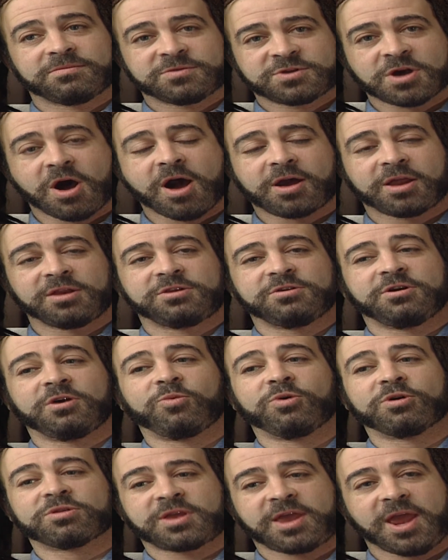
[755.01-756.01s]
talking to
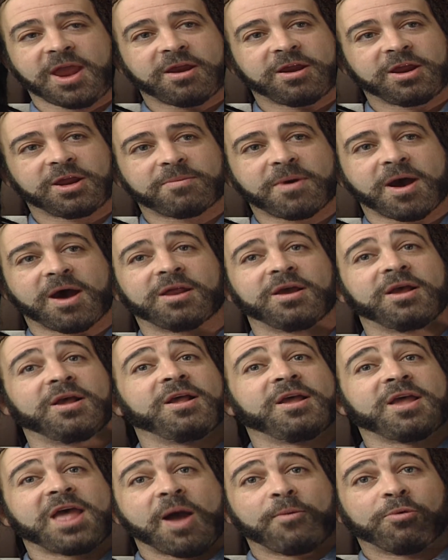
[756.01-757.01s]
and worth caring about
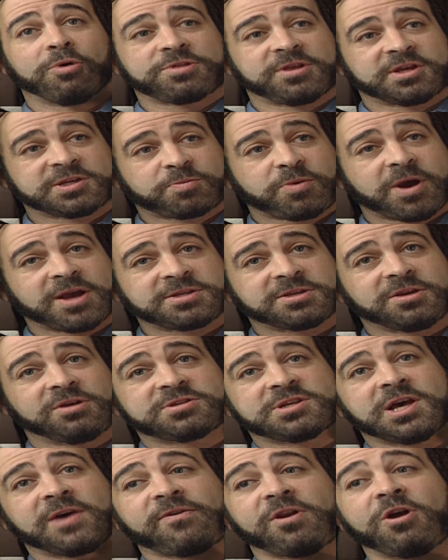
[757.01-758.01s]
and worth expressing
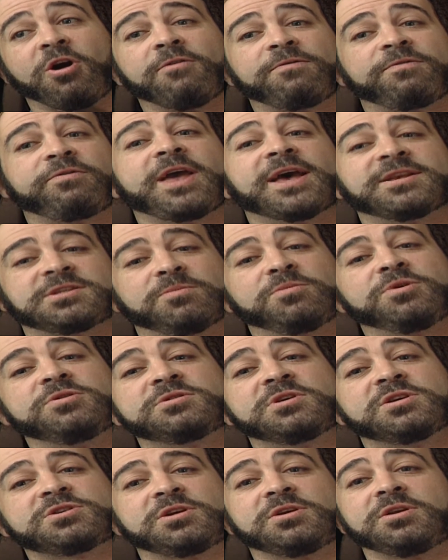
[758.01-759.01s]
yourself, and hopefully as a
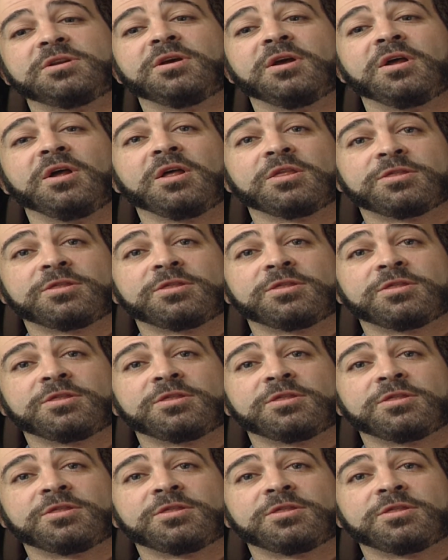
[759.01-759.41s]
musician,